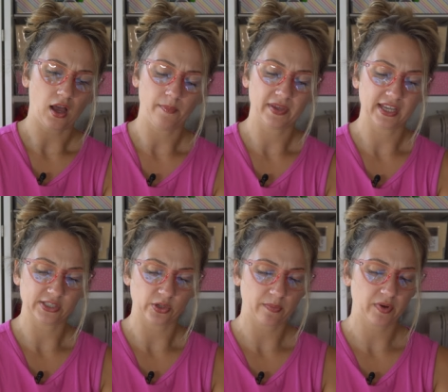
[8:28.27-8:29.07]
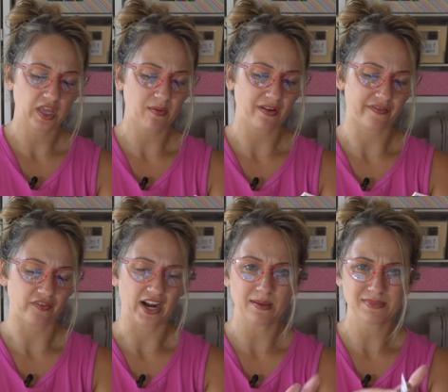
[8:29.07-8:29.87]
Because you could put them on
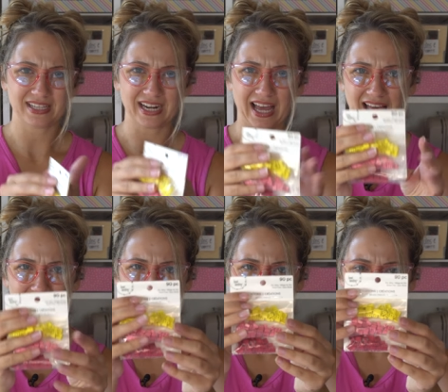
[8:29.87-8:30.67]
frames and, I don't